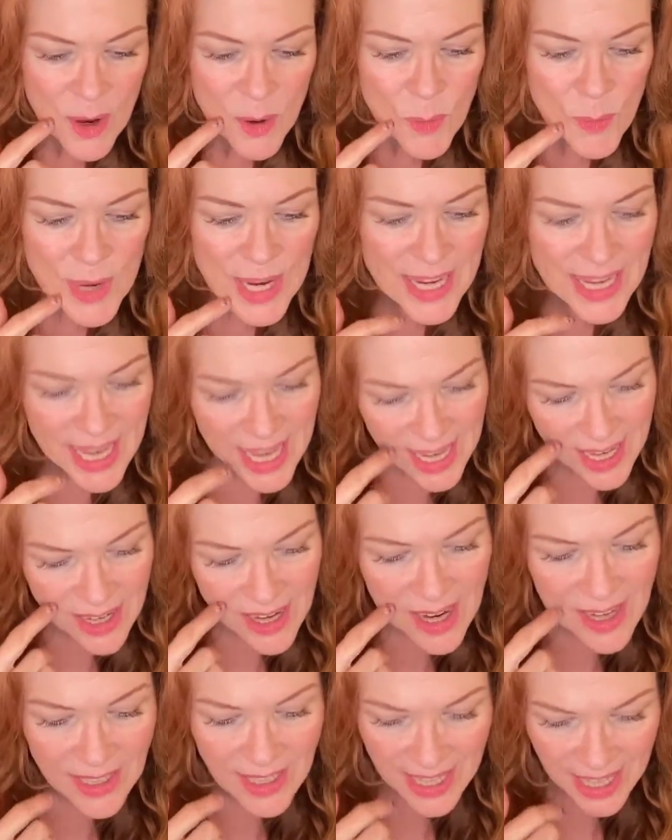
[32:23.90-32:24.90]
We
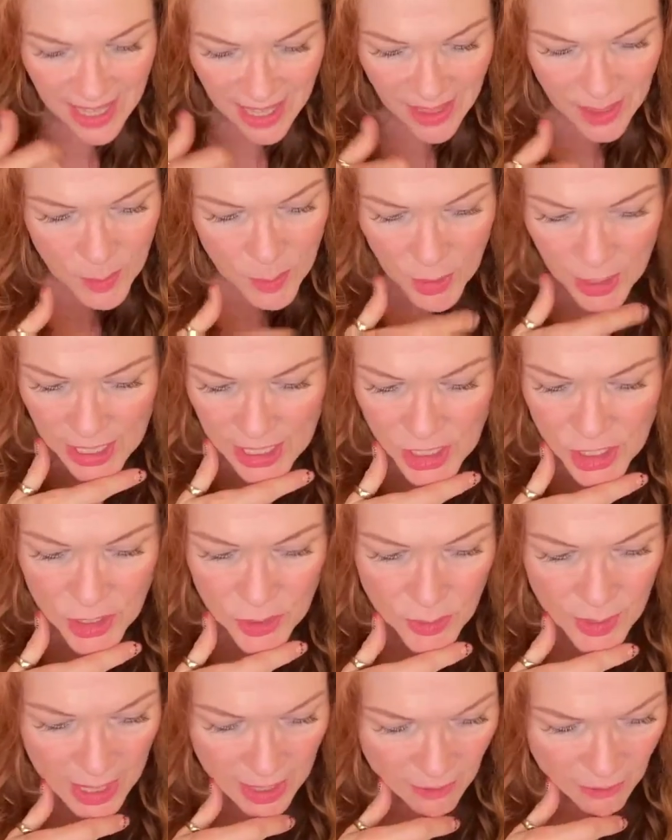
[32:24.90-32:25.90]
cannot calibrate
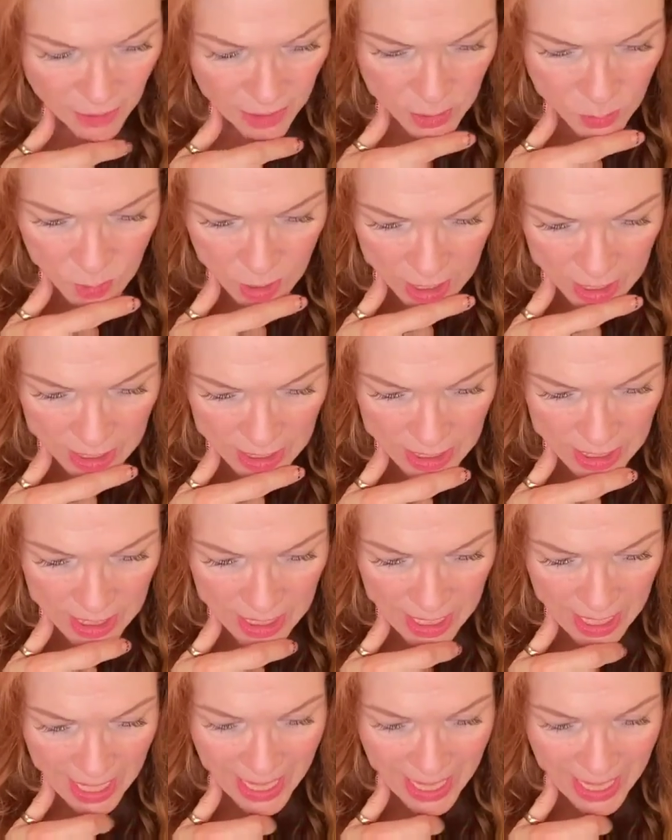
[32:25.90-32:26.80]
to everyone